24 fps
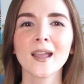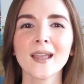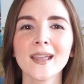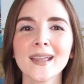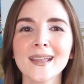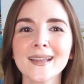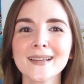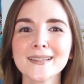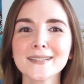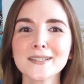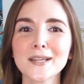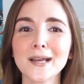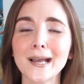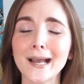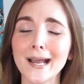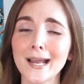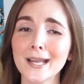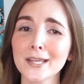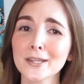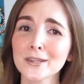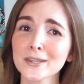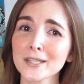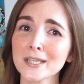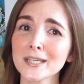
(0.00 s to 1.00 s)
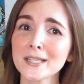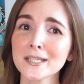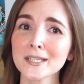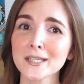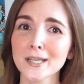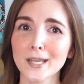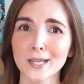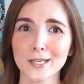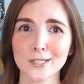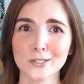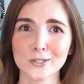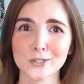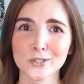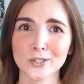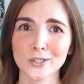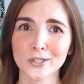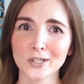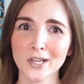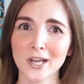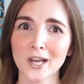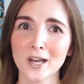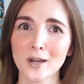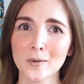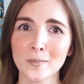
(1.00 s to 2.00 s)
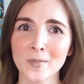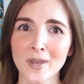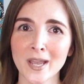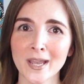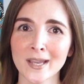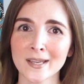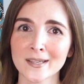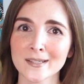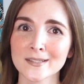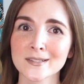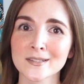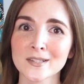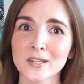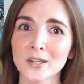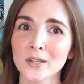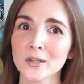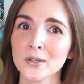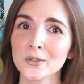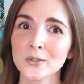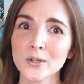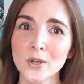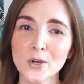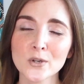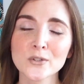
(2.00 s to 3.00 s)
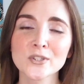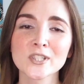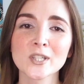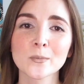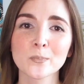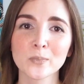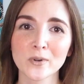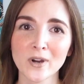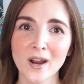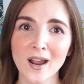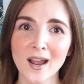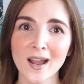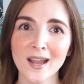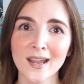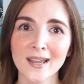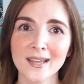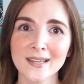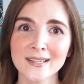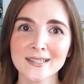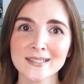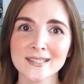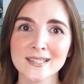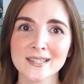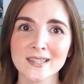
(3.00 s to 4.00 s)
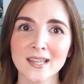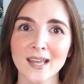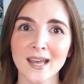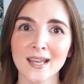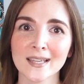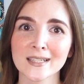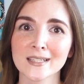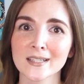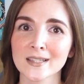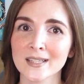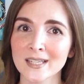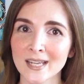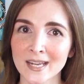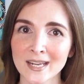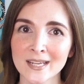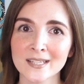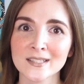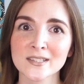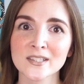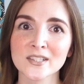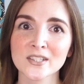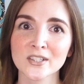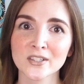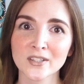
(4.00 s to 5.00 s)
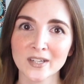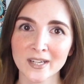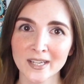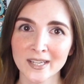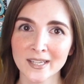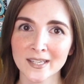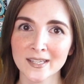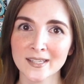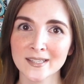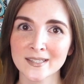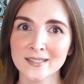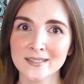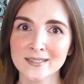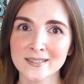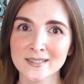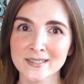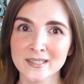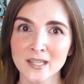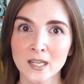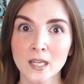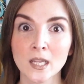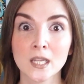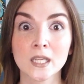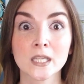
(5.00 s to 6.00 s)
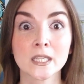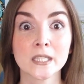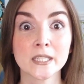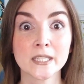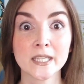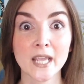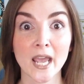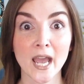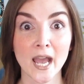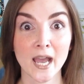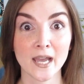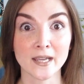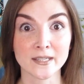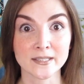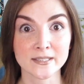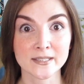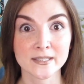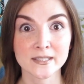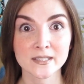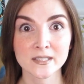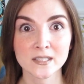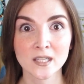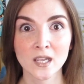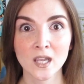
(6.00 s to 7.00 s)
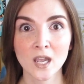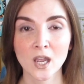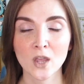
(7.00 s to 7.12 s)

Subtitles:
And I think it should come as no surprise that the answer is yes.